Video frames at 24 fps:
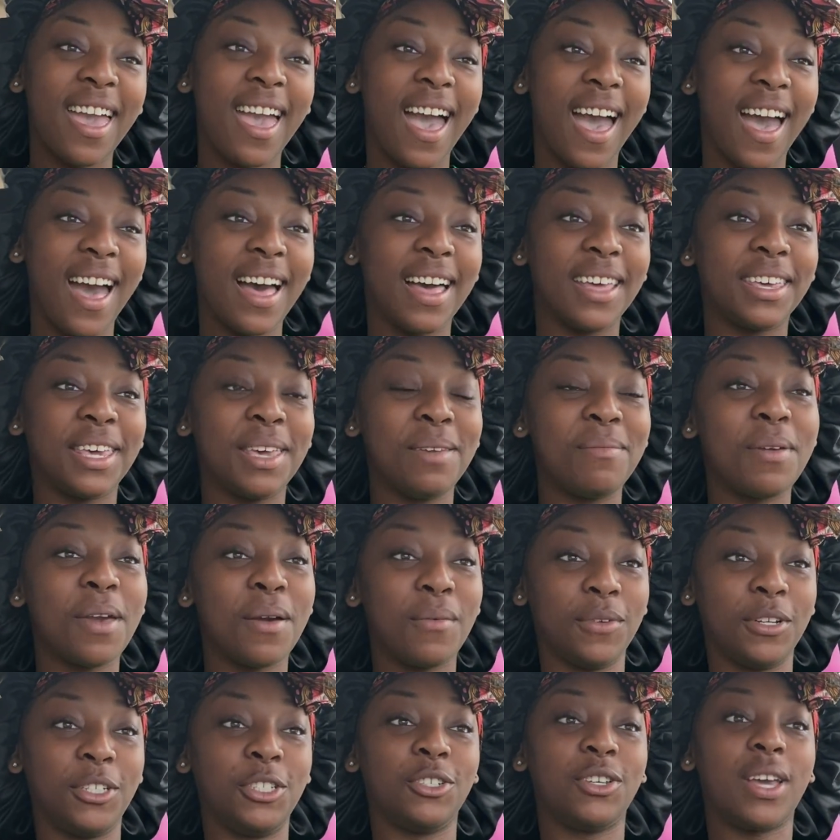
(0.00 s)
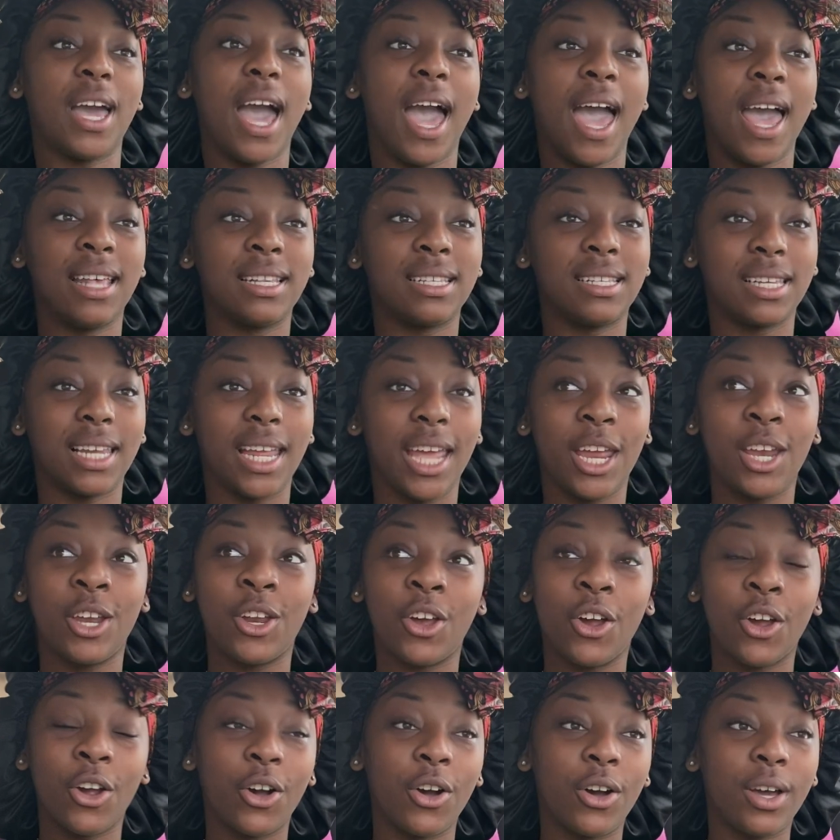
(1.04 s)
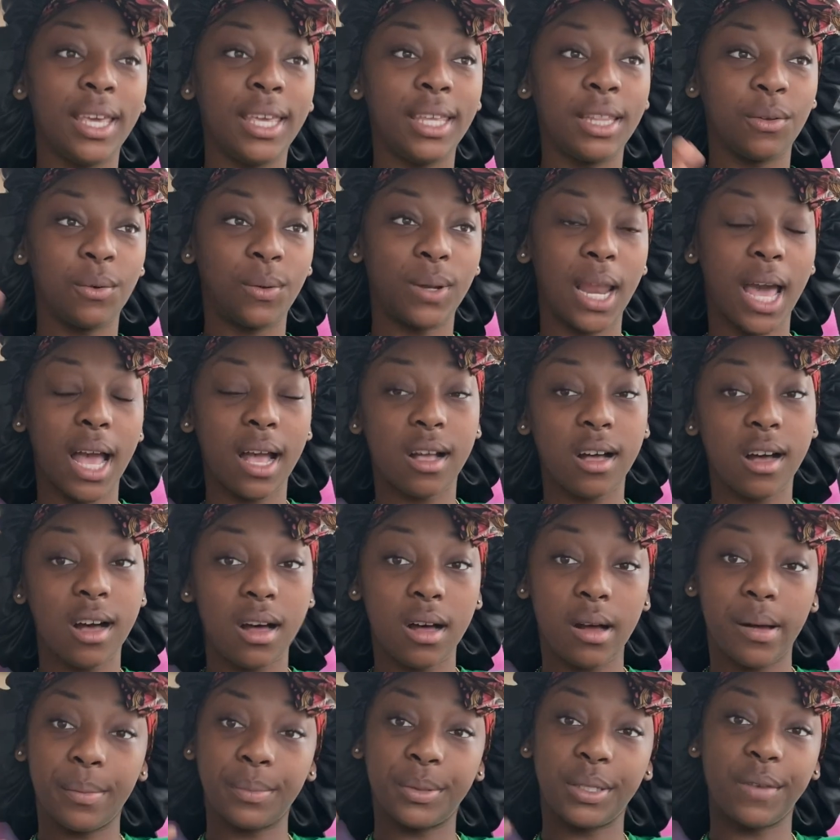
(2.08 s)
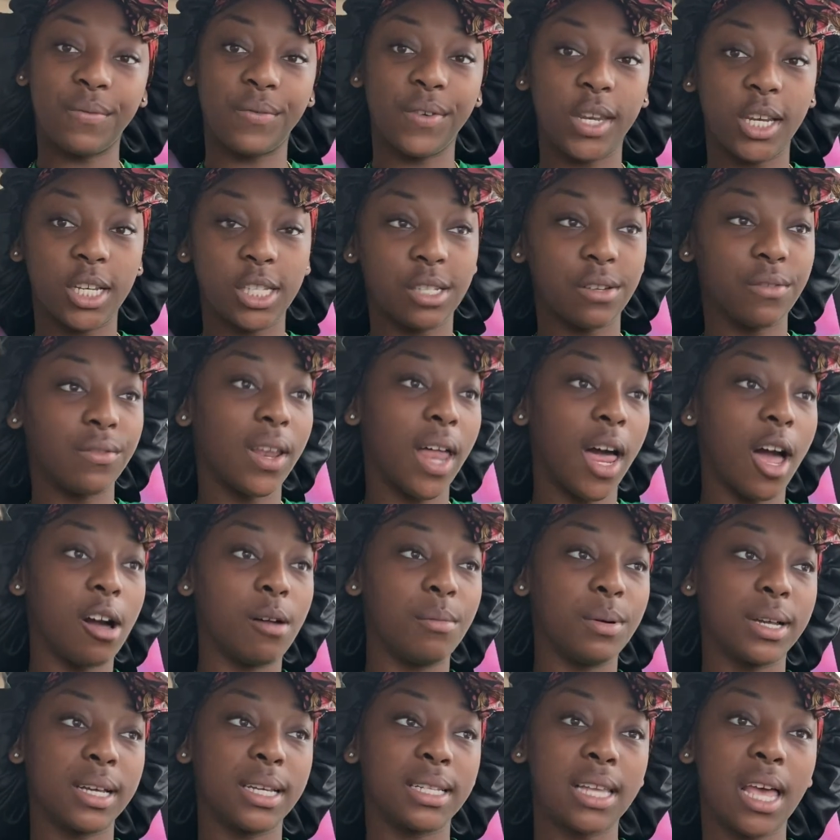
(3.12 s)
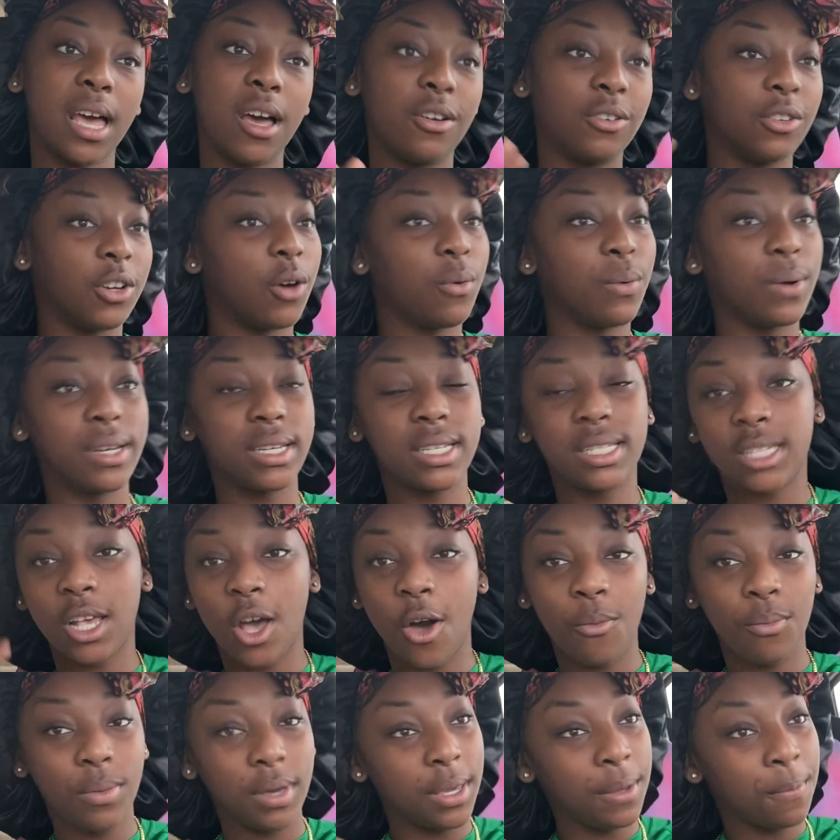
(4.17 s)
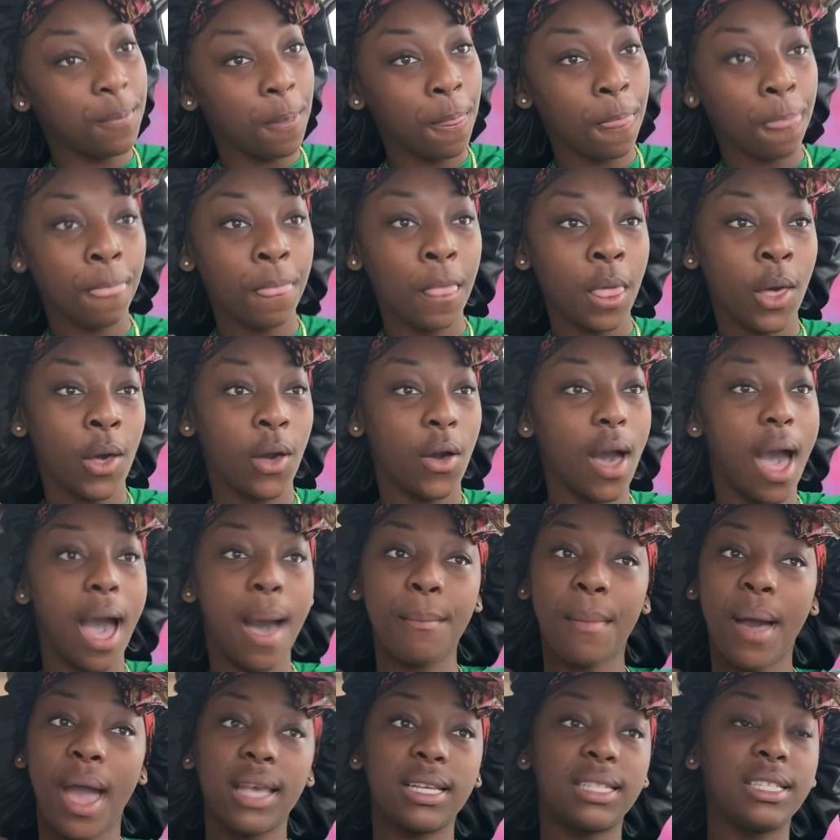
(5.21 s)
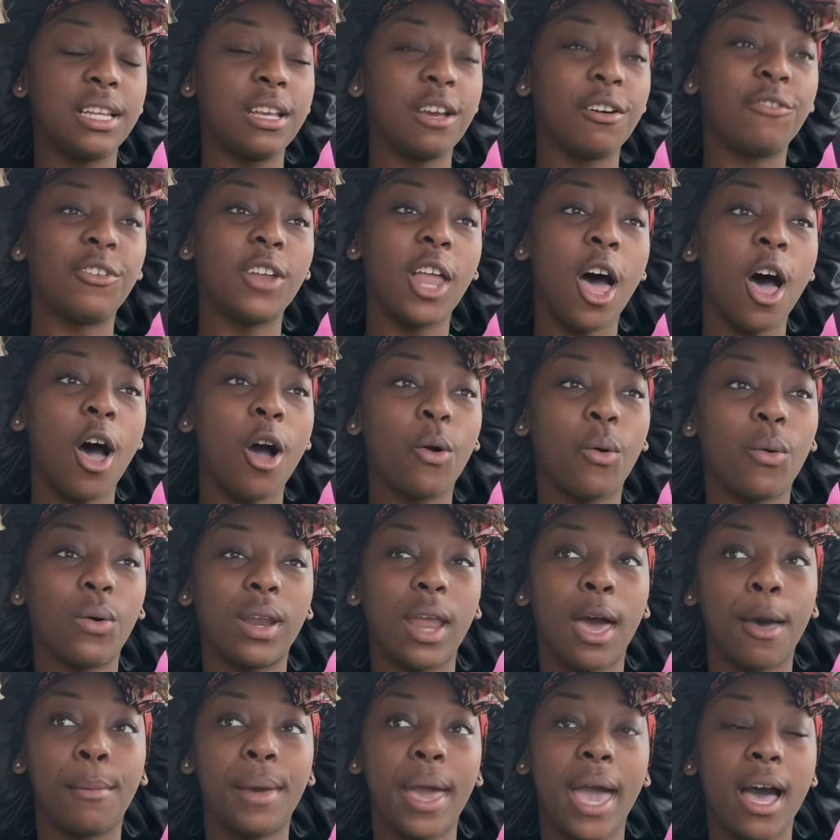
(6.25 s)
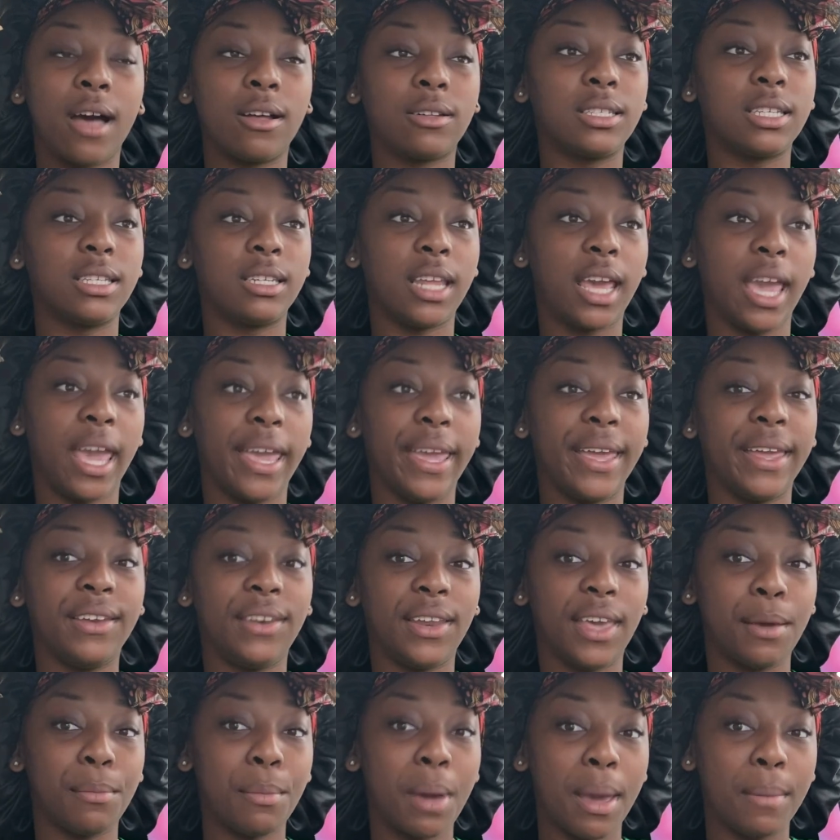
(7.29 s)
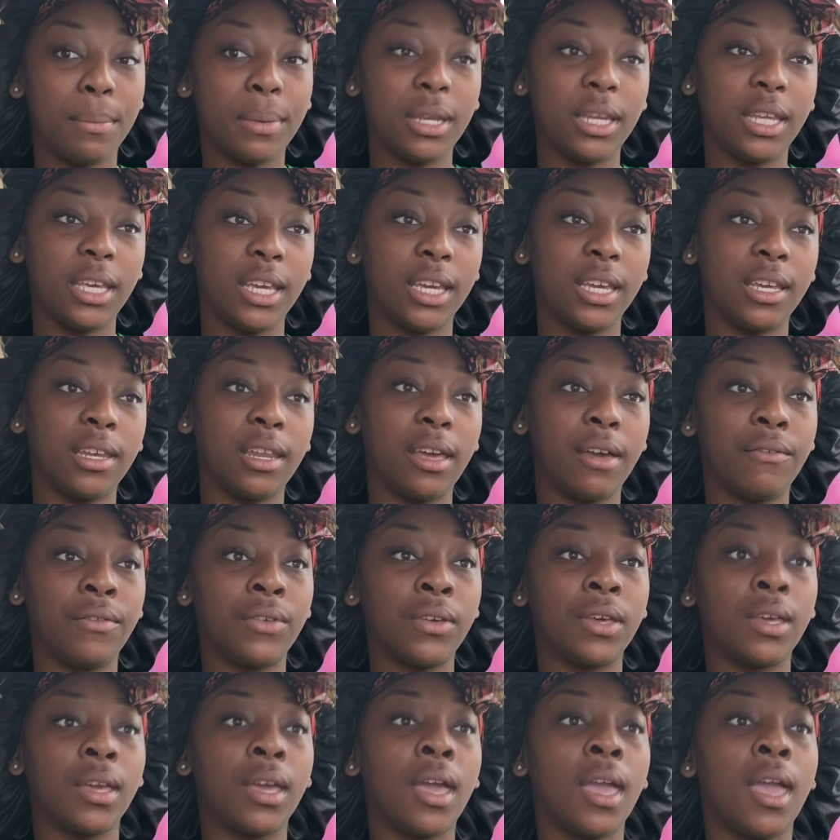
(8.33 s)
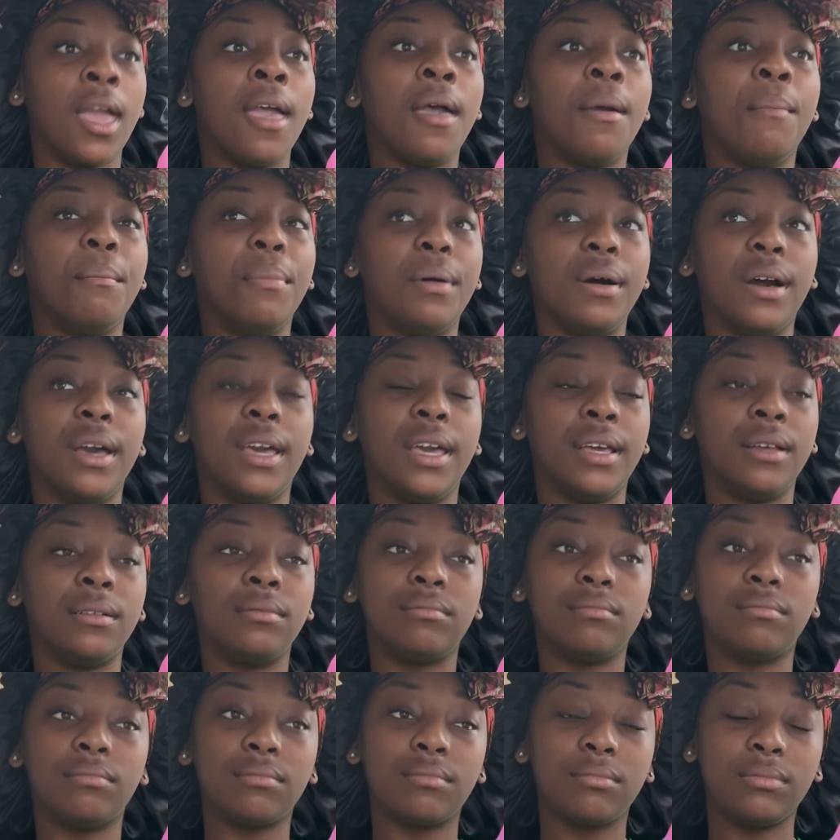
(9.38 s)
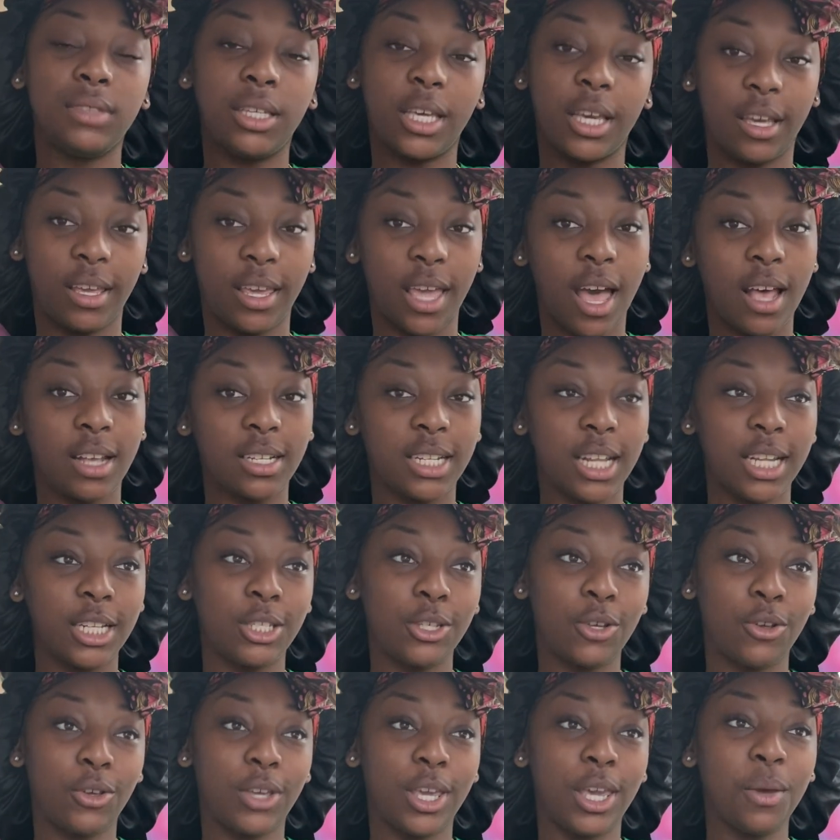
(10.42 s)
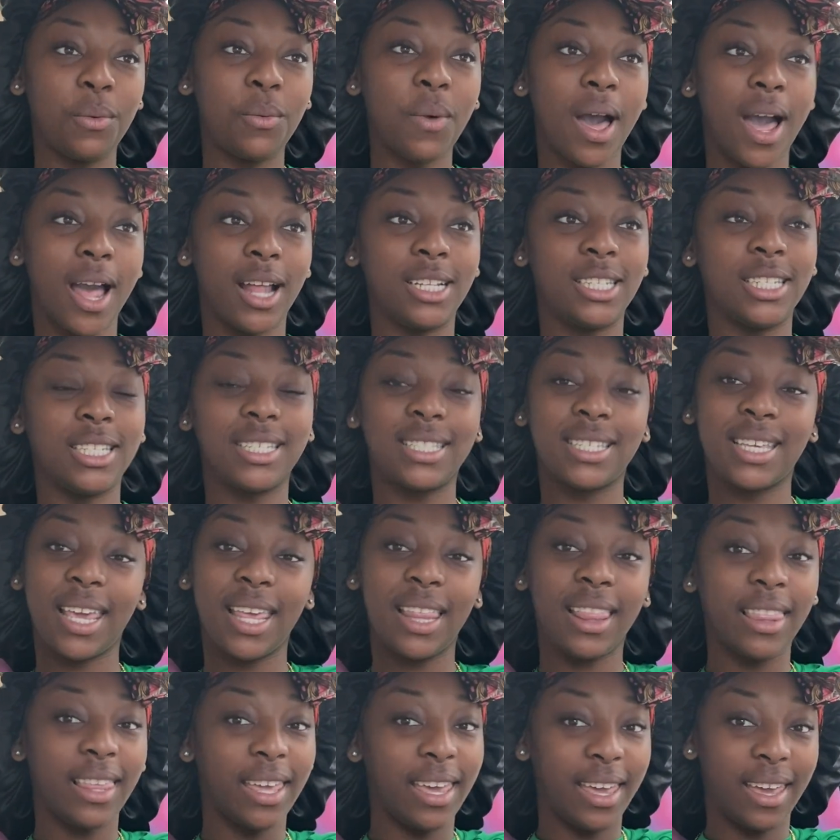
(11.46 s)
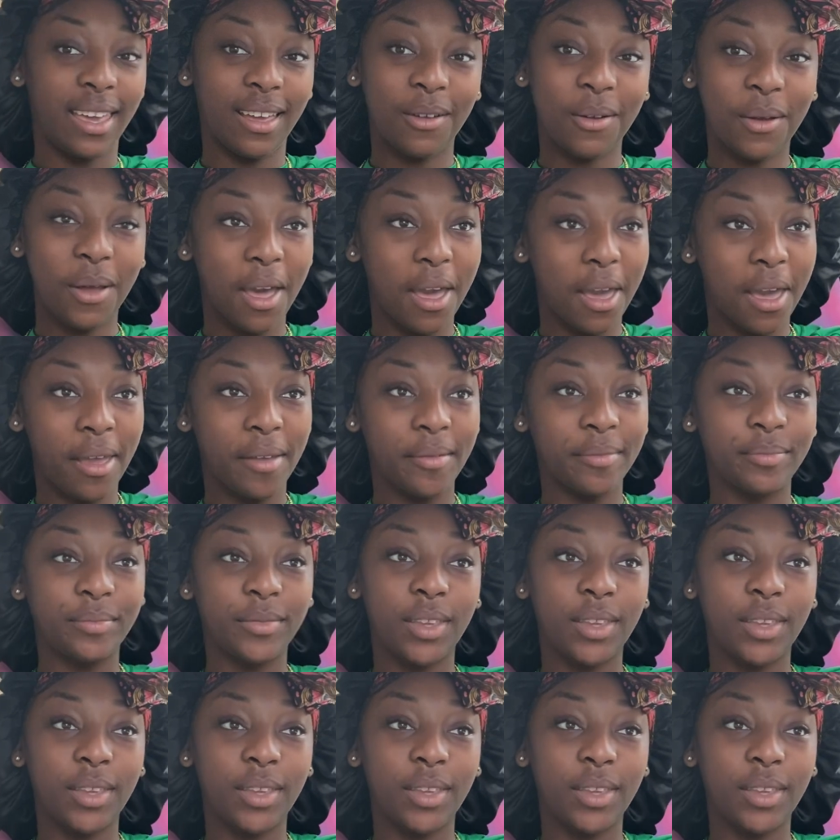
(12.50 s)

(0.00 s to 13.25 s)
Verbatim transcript: I'll get back with you guys later, or either when I come to finish the vlog, because I don't know what this gonna be. I might still vlog when I'm out today, and that might be the end of it. But yeah, y'all stay tuned, keep watching. It's getting lit, okay?